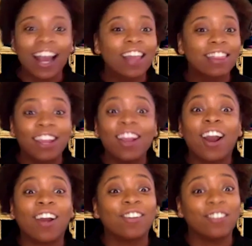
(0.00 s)
they
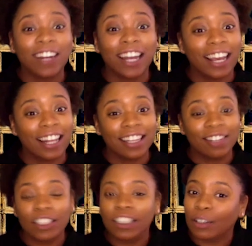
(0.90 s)
are on it,
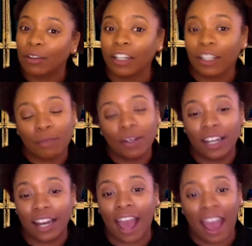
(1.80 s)
which is a good community
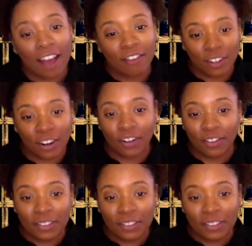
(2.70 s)
to have, you know?